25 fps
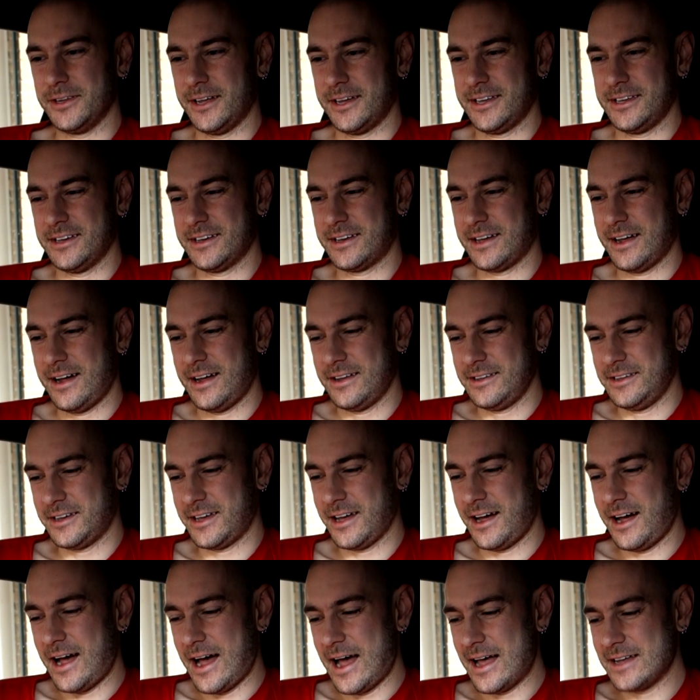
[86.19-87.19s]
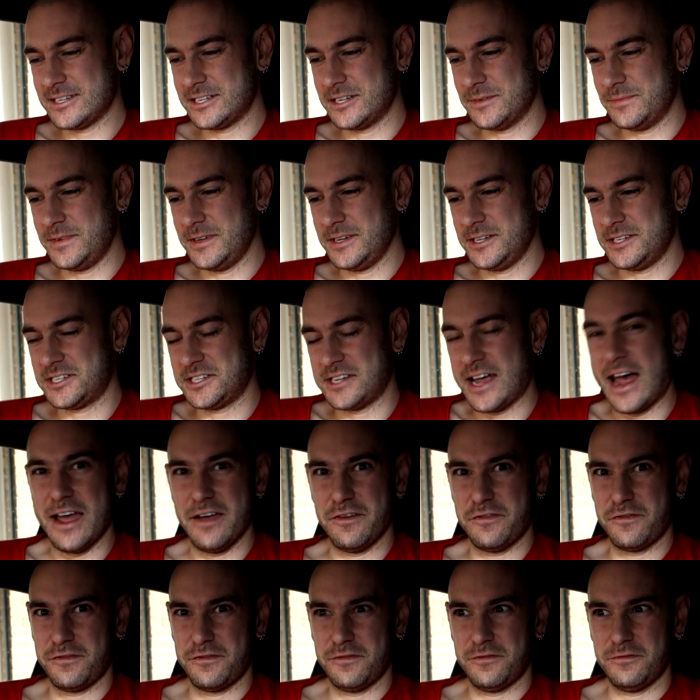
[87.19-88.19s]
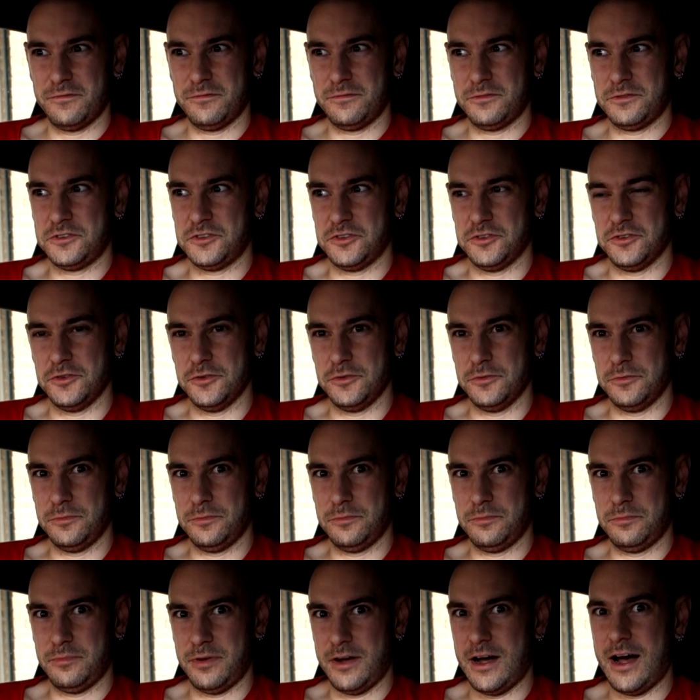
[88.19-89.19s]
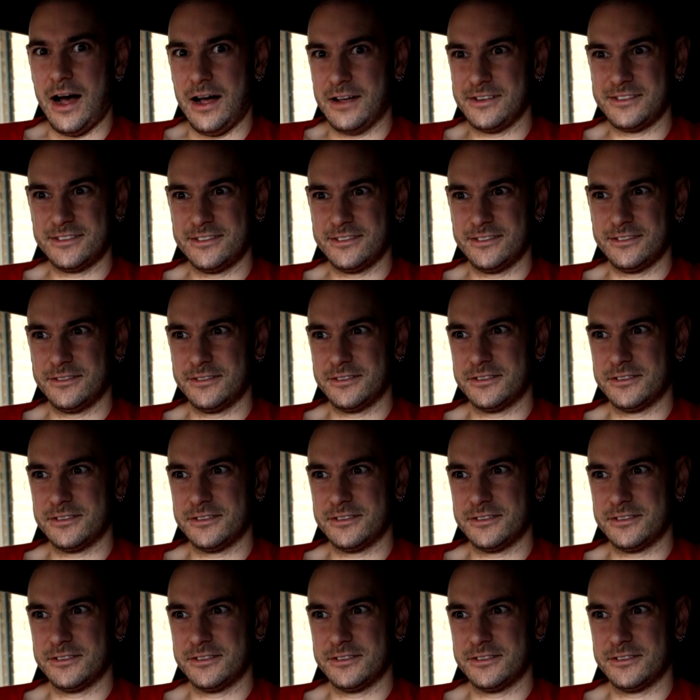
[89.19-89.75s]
Like your car has to be safe to pass.